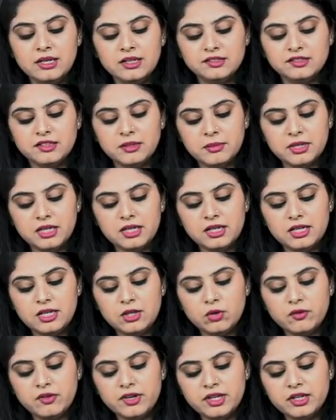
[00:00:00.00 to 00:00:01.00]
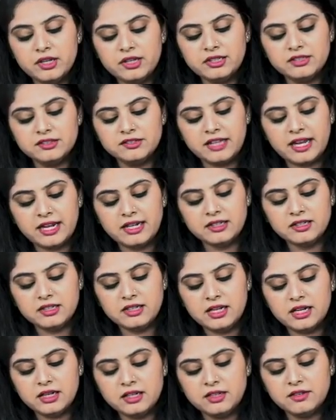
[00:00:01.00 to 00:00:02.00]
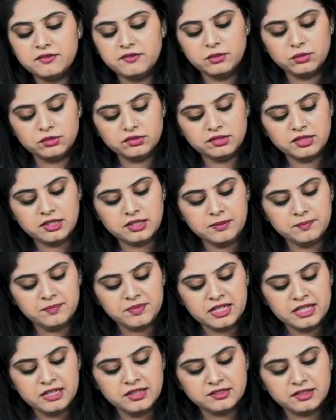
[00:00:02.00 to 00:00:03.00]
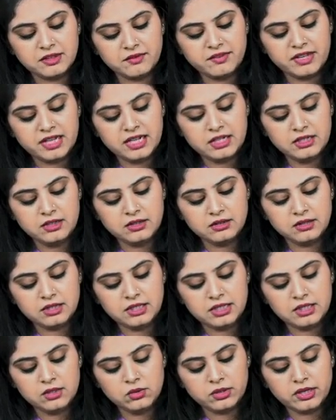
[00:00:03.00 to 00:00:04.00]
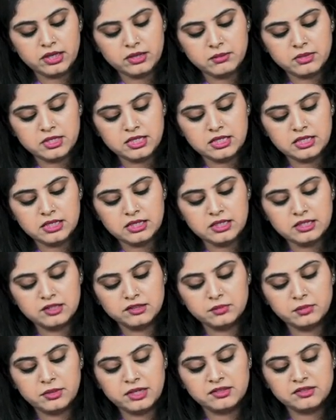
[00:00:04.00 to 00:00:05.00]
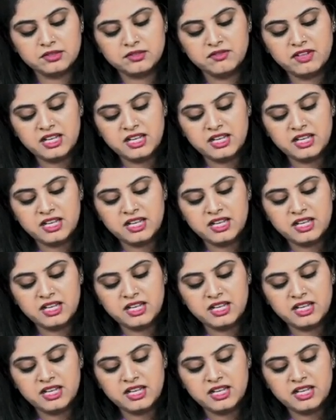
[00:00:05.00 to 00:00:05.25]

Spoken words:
Similarly, over here inside the duct, if you see, some very dirty looking material is present.